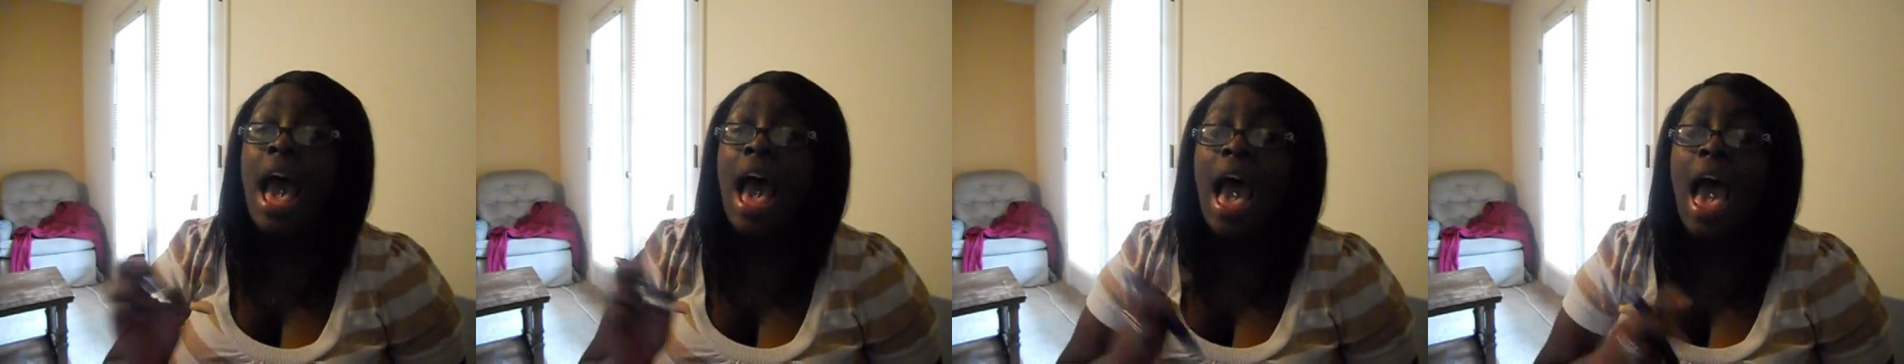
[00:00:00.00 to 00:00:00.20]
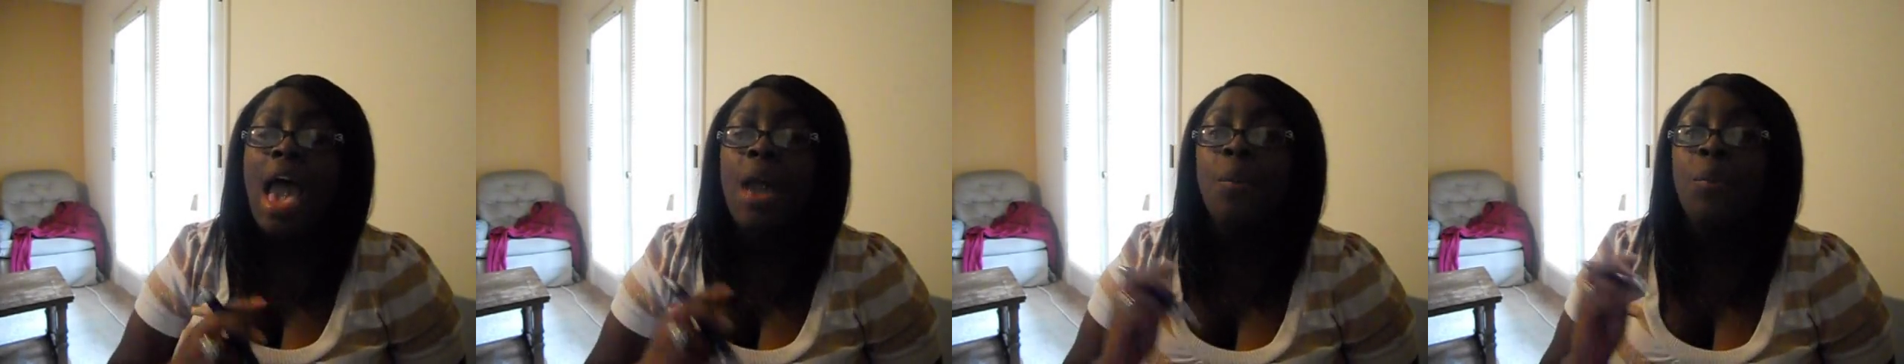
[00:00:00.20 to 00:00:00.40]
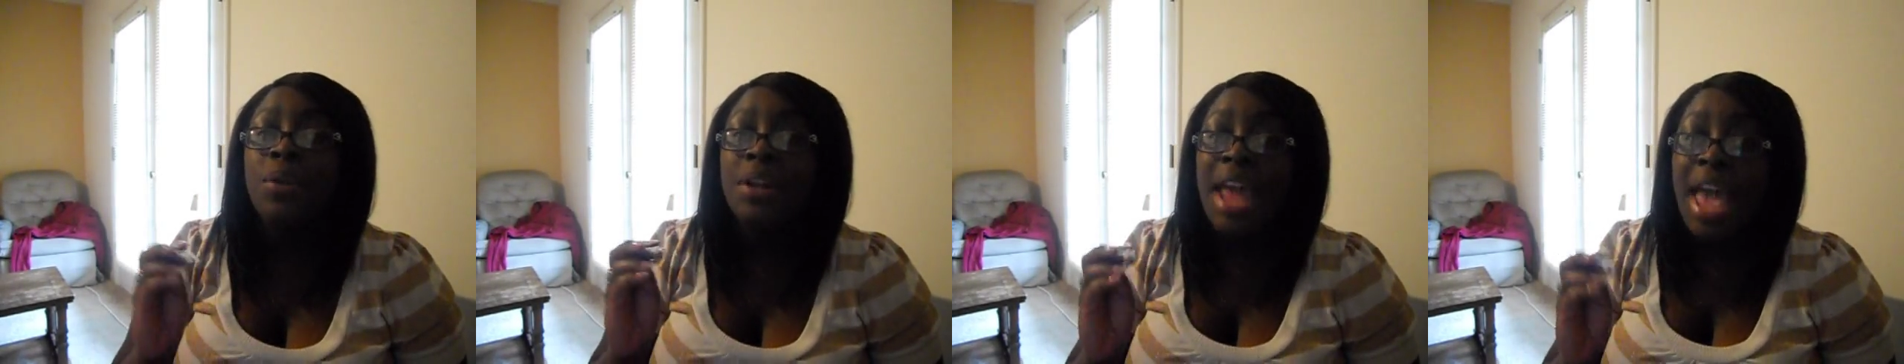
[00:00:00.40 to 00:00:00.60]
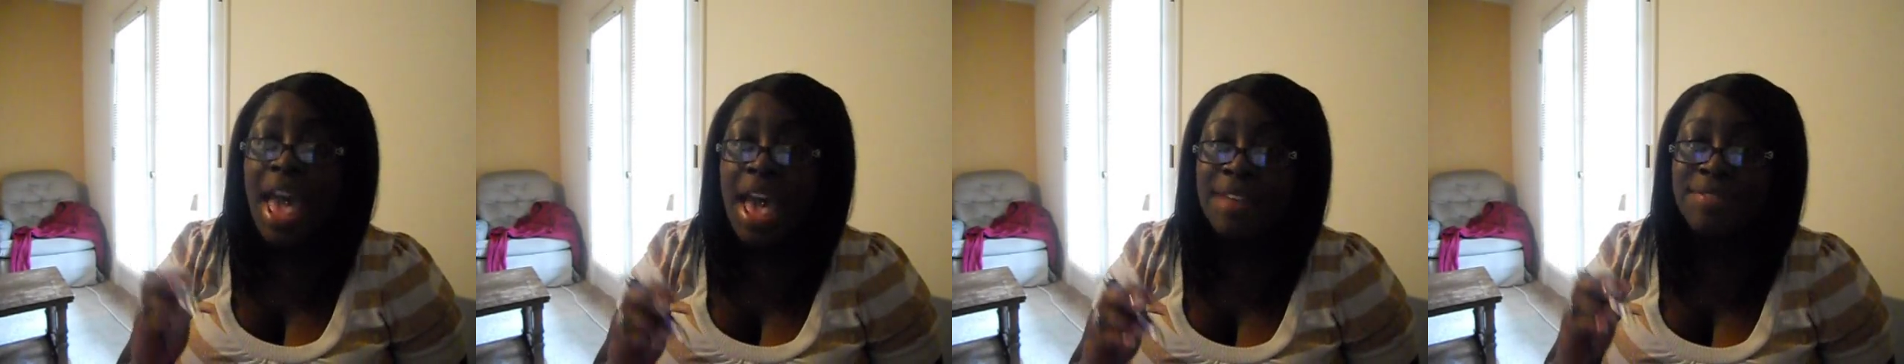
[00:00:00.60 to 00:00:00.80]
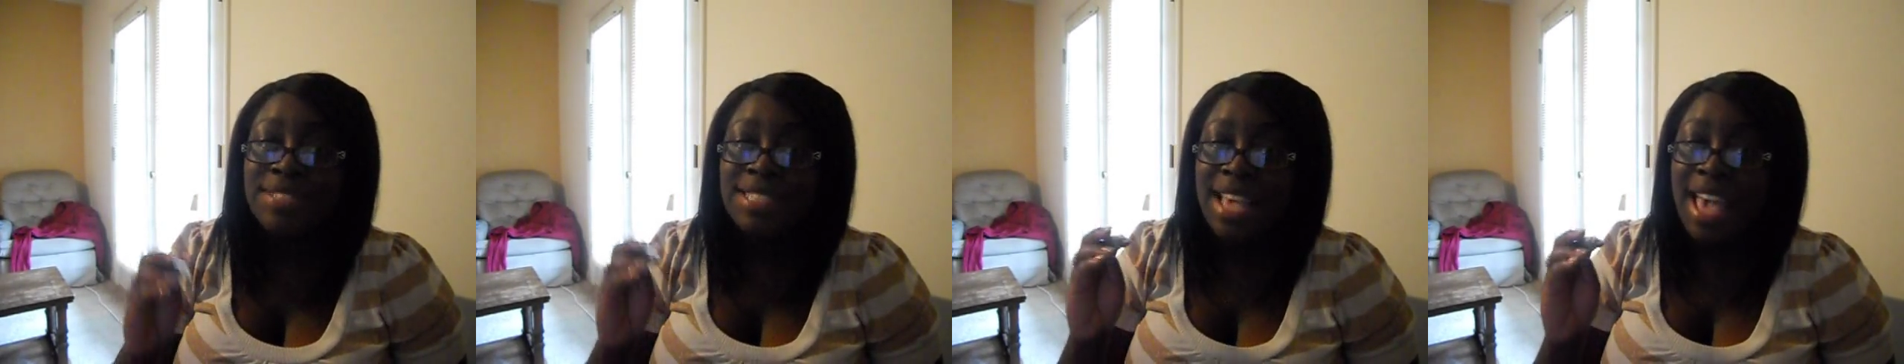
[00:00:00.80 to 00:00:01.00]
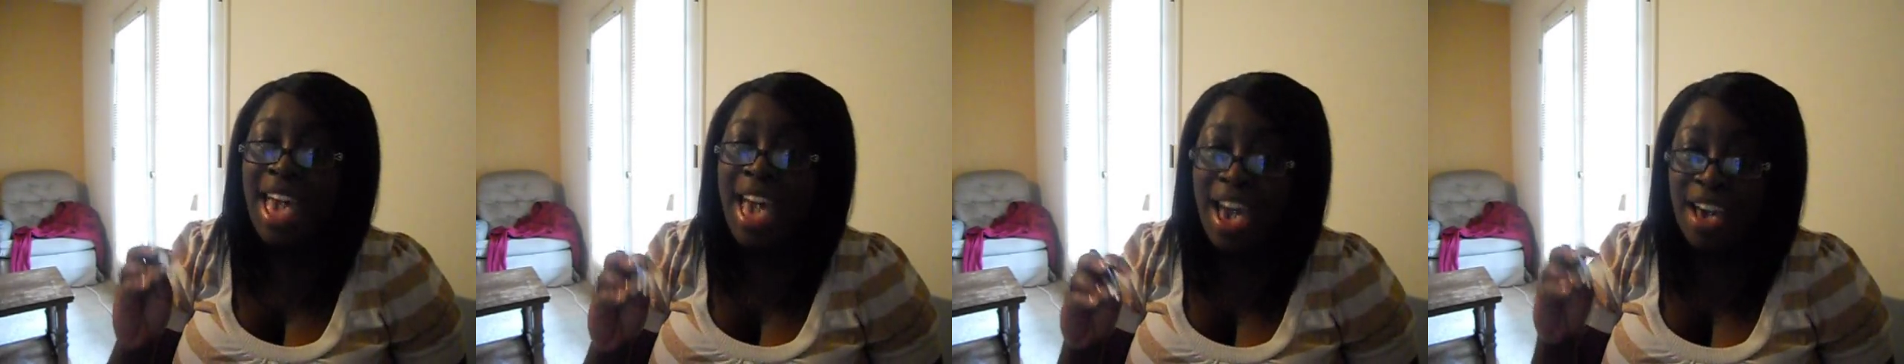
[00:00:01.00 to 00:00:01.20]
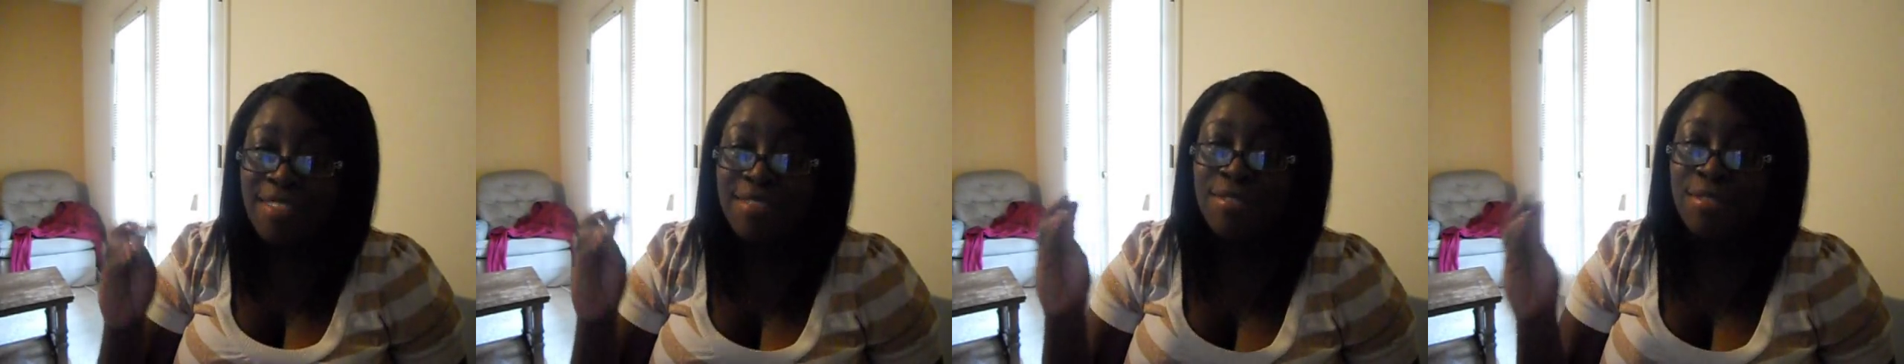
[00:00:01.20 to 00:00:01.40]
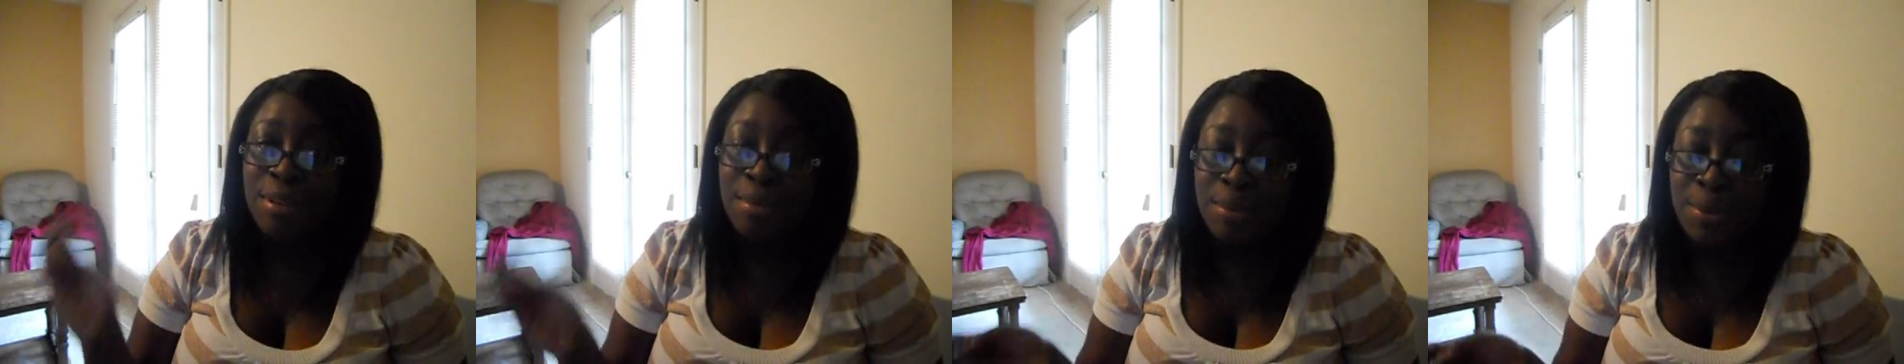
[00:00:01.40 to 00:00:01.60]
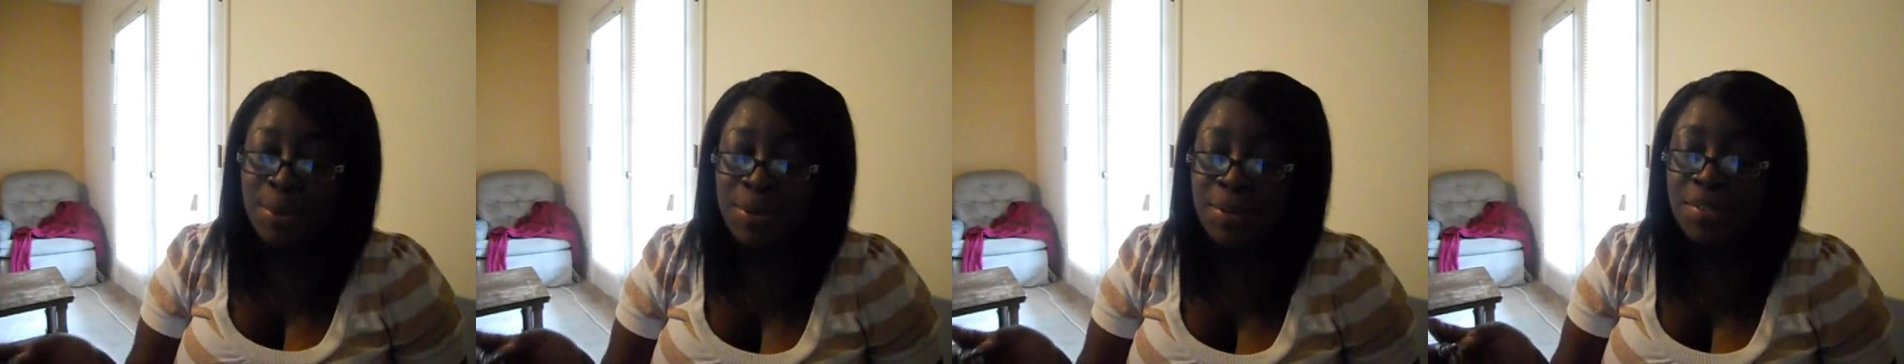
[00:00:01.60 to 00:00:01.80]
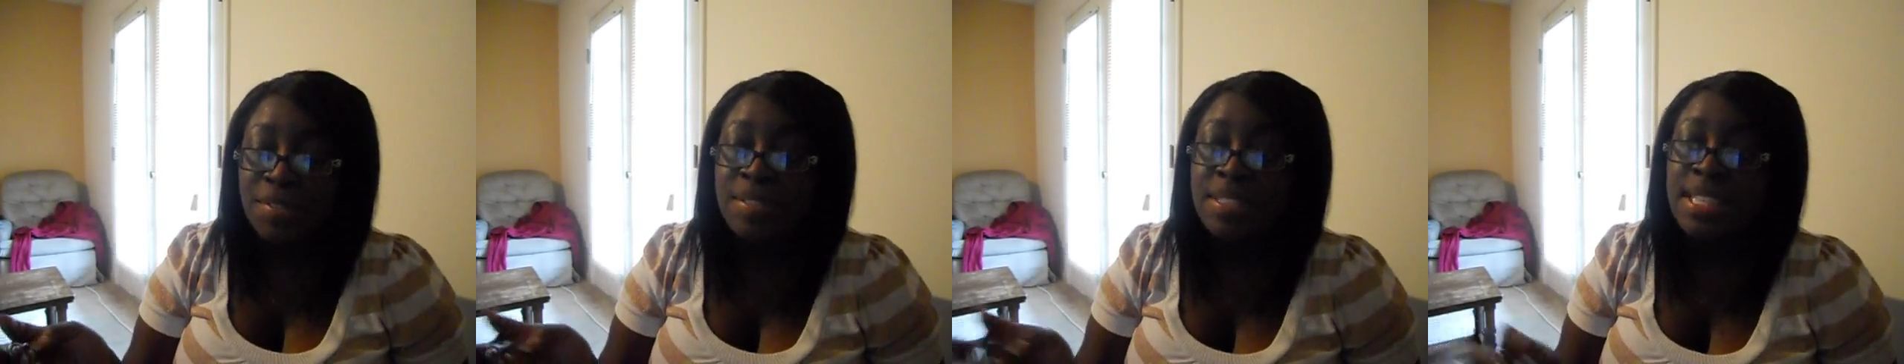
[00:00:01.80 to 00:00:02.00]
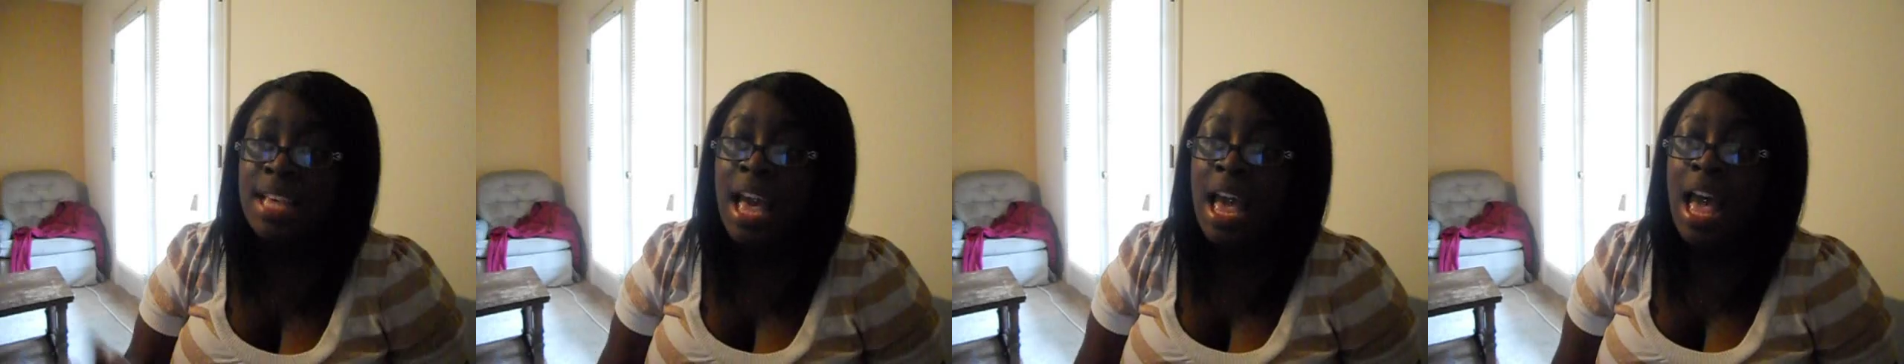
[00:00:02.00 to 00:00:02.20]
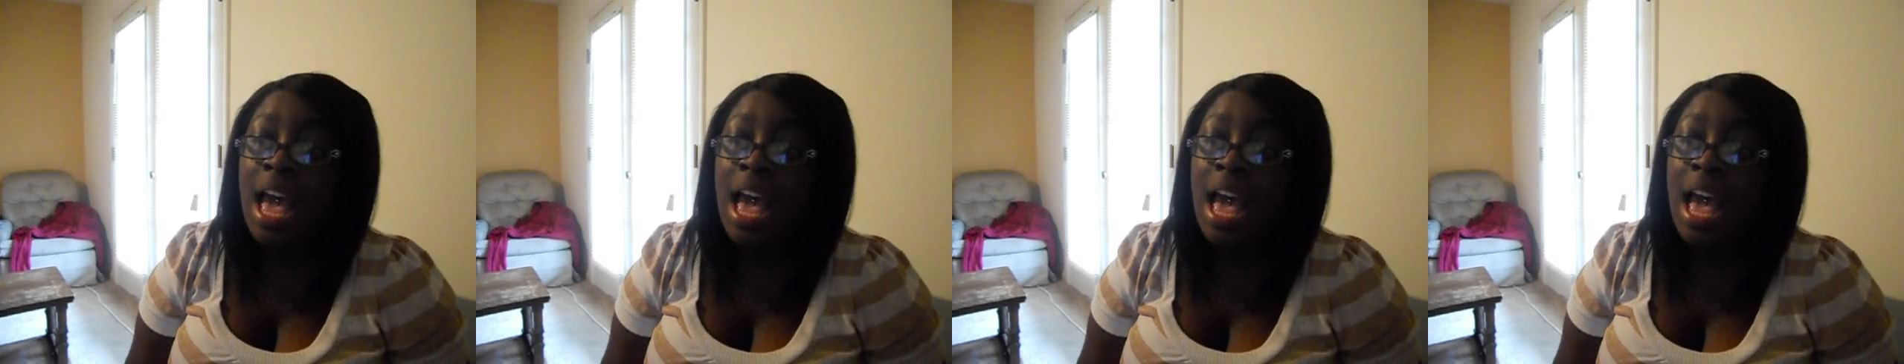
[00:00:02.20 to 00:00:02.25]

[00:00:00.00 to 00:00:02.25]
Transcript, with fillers: I would have to have removed